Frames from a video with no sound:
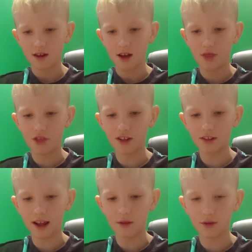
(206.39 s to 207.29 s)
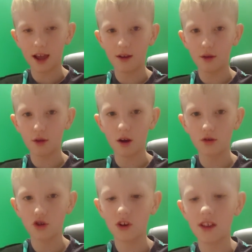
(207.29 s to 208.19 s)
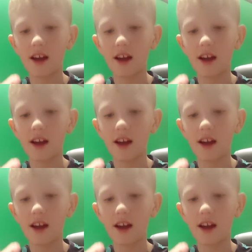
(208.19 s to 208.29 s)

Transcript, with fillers: I think that that's, I'll show you that